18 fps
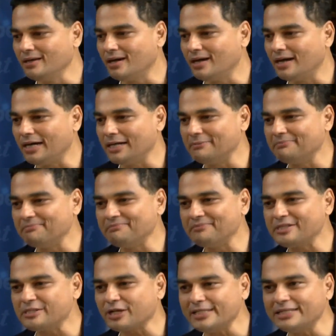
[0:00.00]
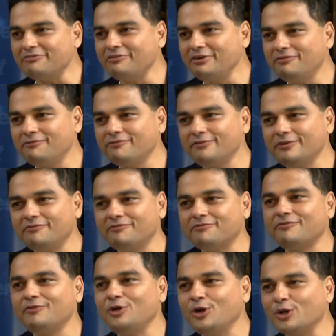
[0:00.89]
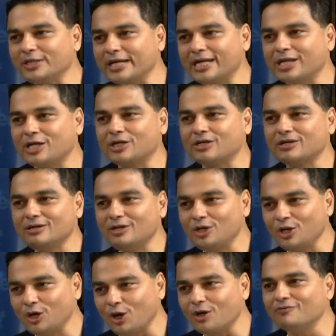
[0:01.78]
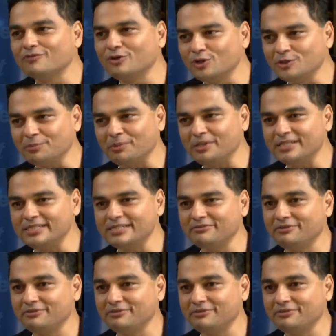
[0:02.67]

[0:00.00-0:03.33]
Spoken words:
So I think we've looked at a lot of those players.